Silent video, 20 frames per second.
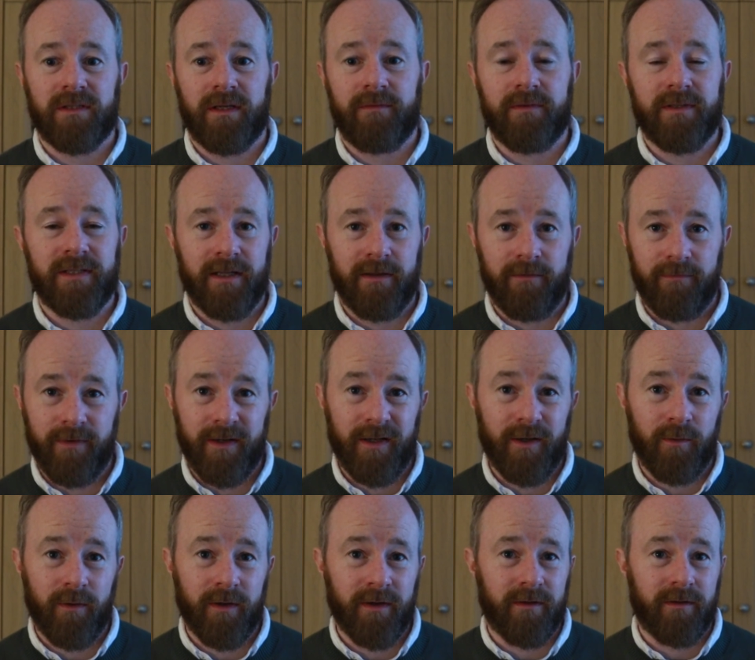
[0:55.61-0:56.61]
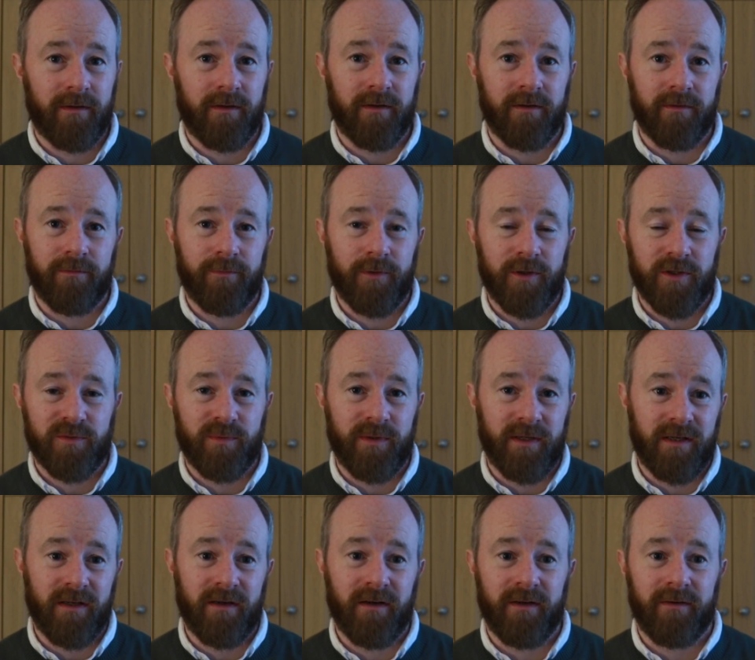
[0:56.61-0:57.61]
I even did a video on it on the first
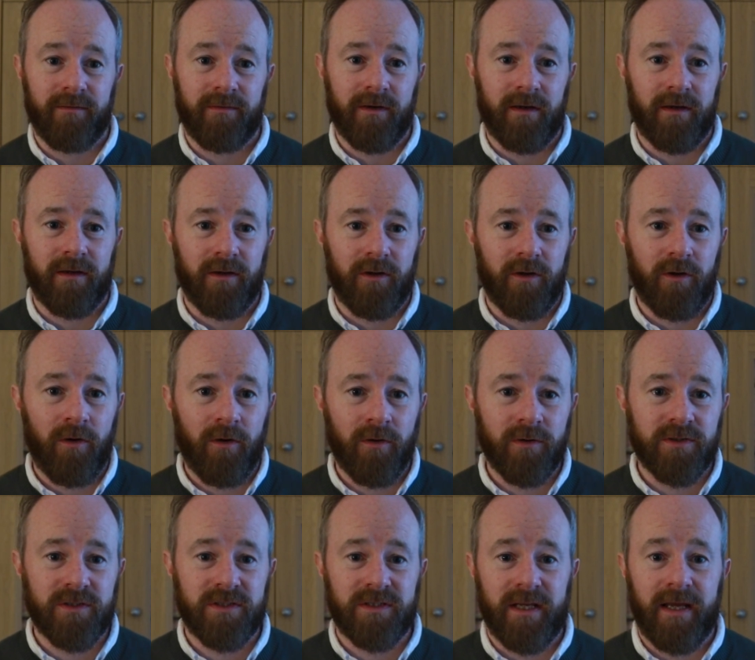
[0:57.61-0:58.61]
week it kind of got launched,